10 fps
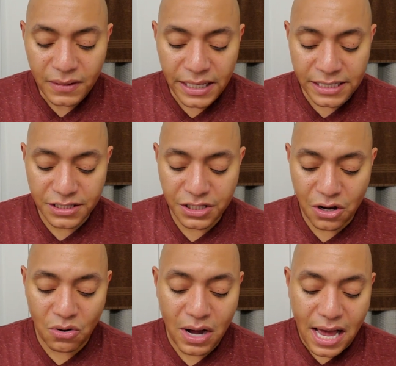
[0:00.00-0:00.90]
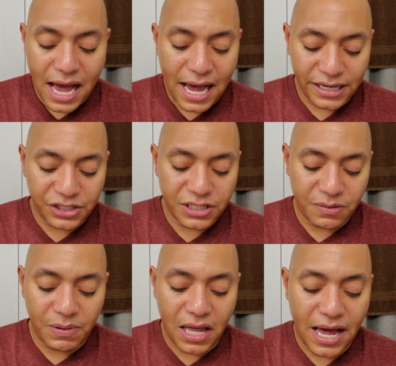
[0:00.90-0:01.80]
And so I just
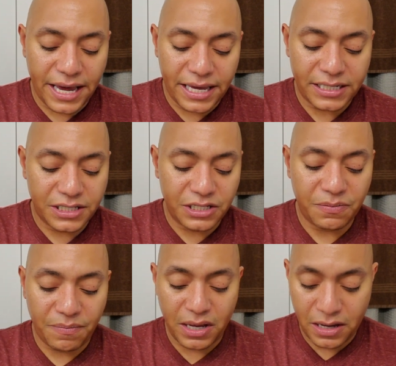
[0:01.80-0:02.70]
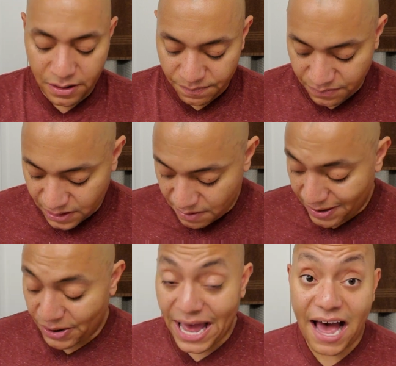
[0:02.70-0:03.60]
apply it to
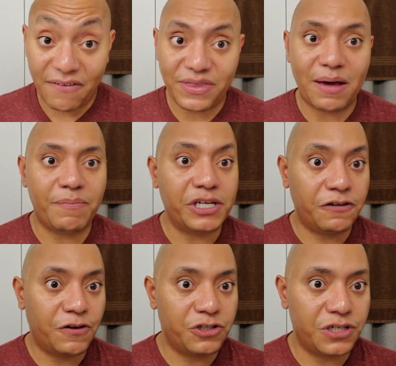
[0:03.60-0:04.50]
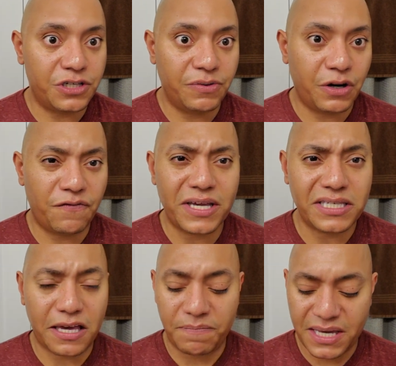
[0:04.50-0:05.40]
about half that much if you're just doing your face
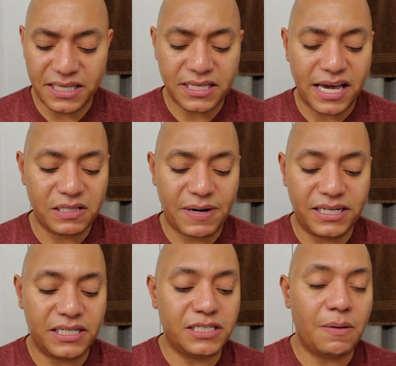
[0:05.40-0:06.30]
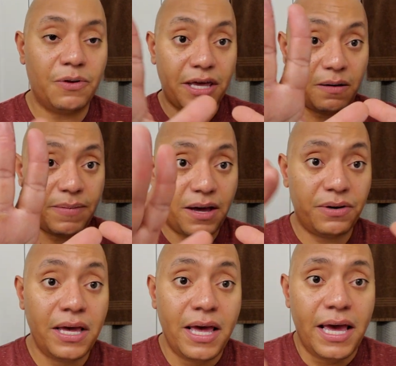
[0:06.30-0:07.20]
like a pea size, but I did double that amount.